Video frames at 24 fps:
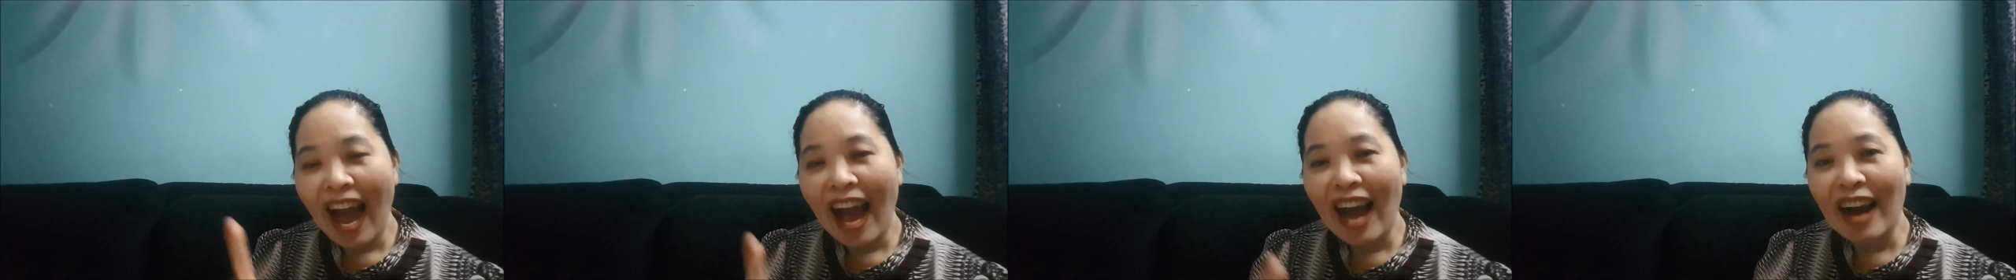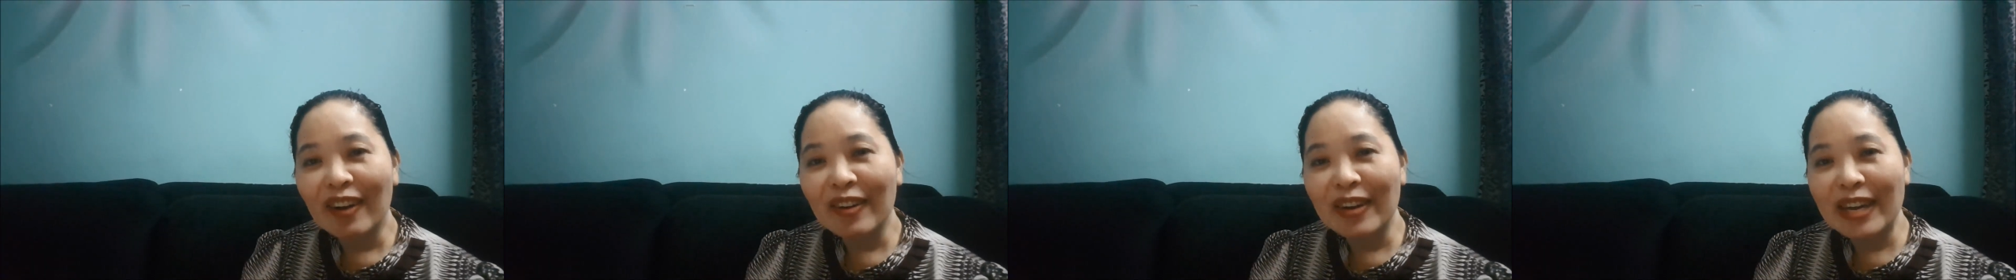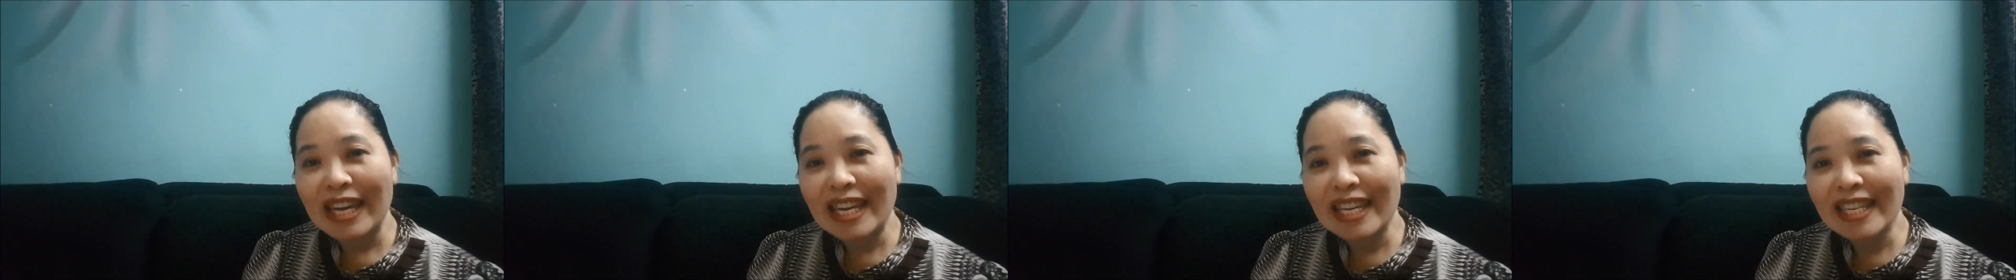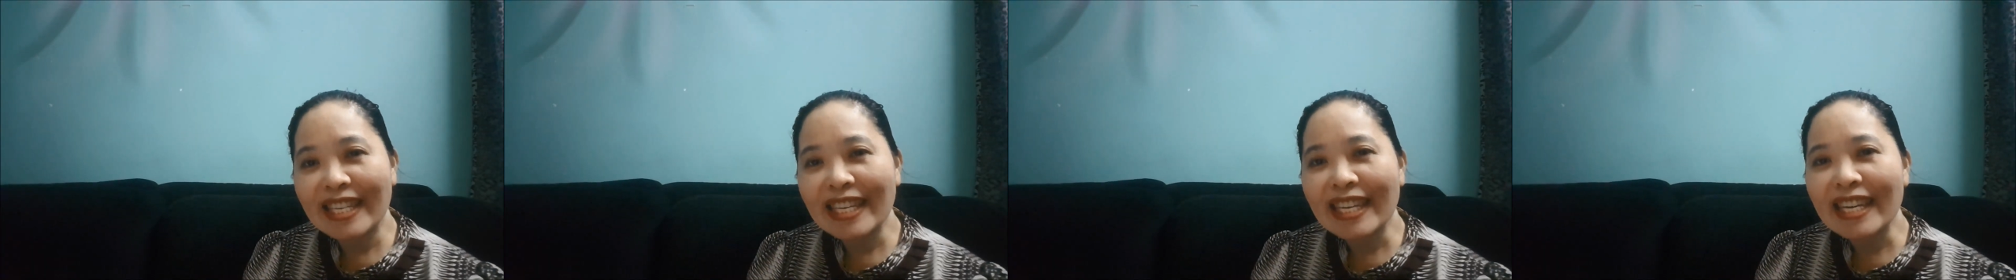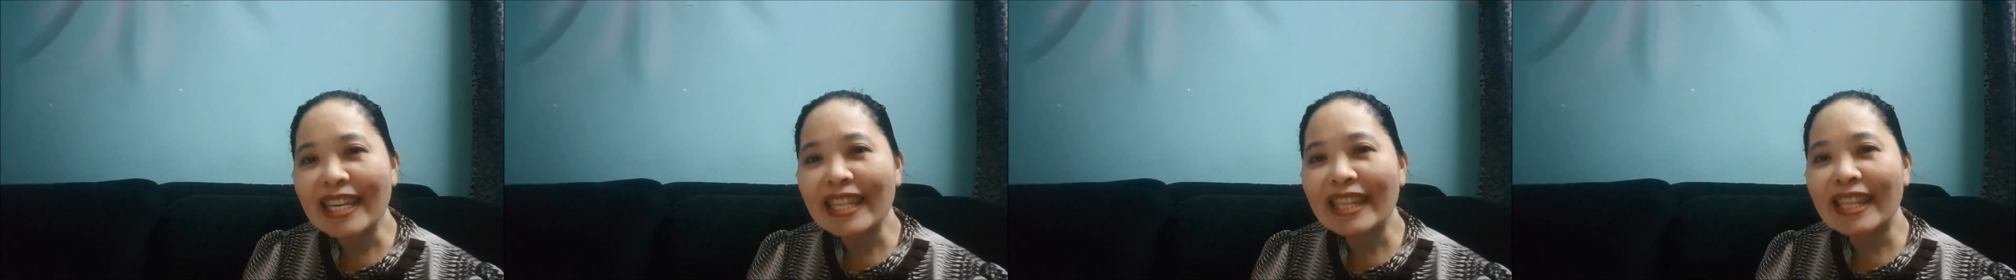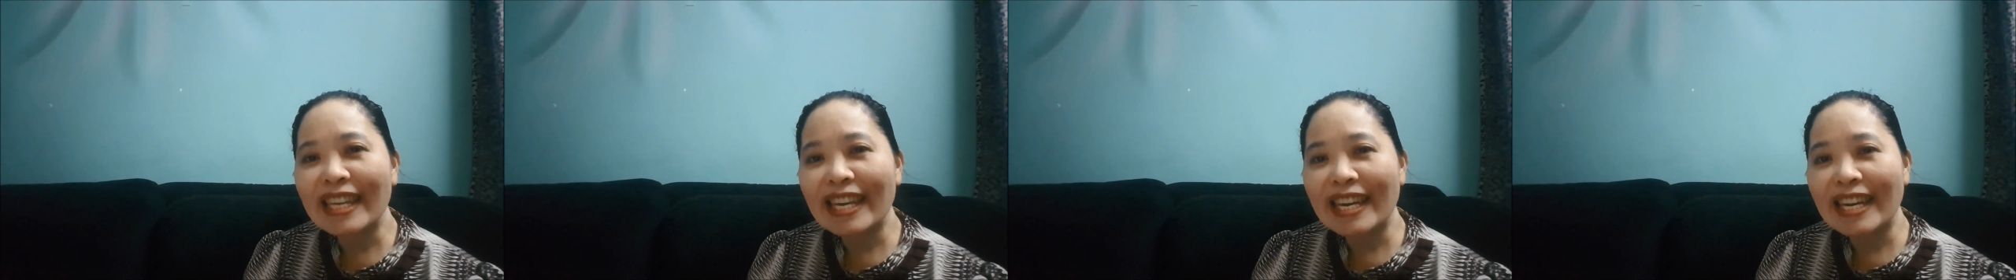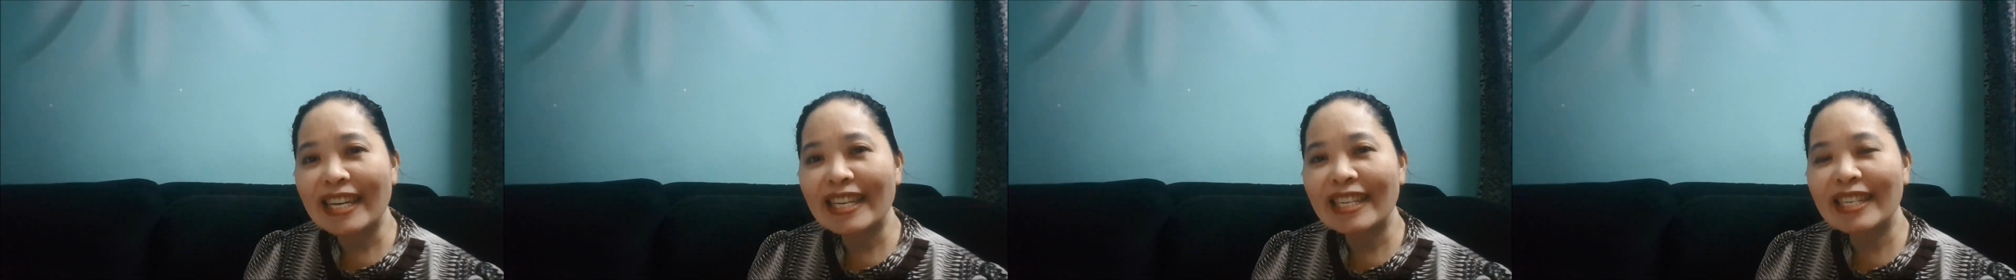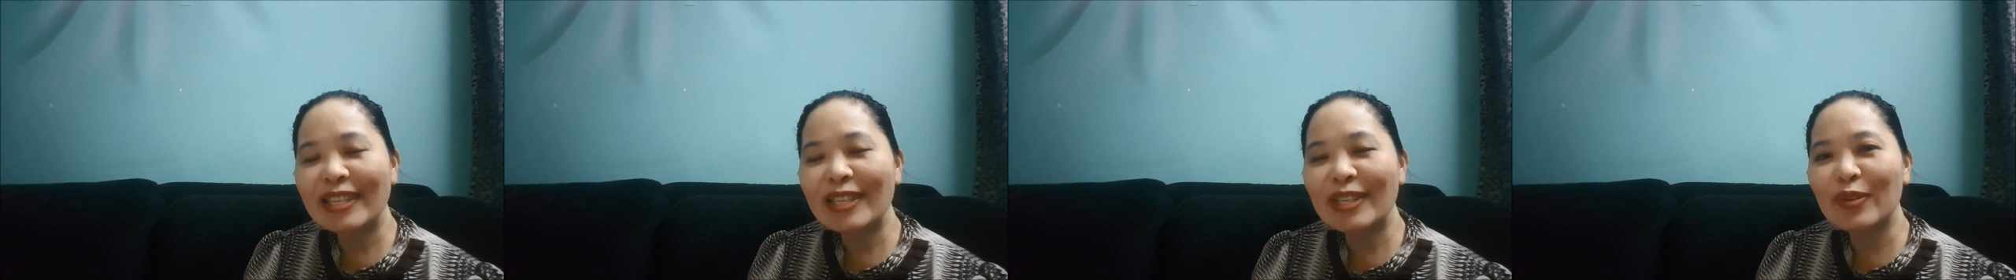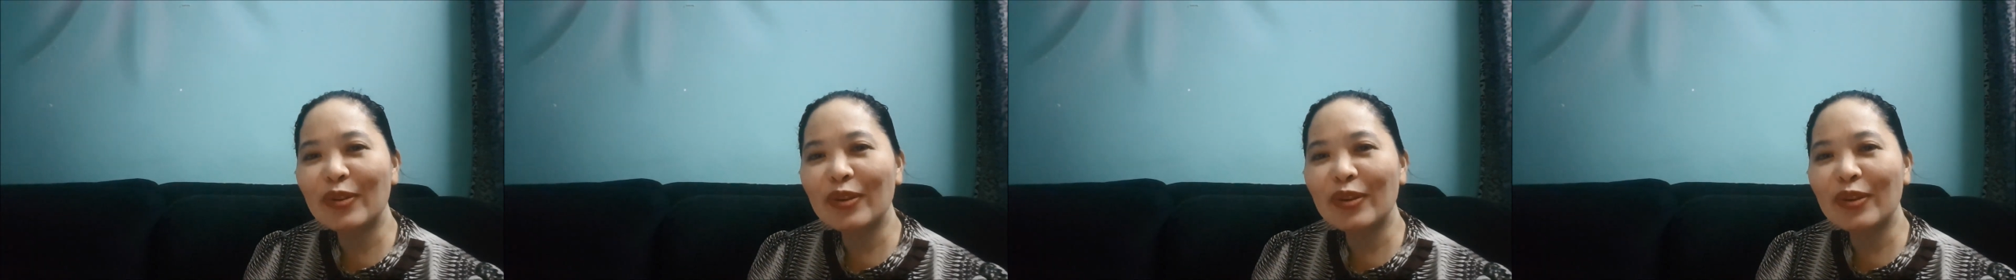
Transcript: How easy it is to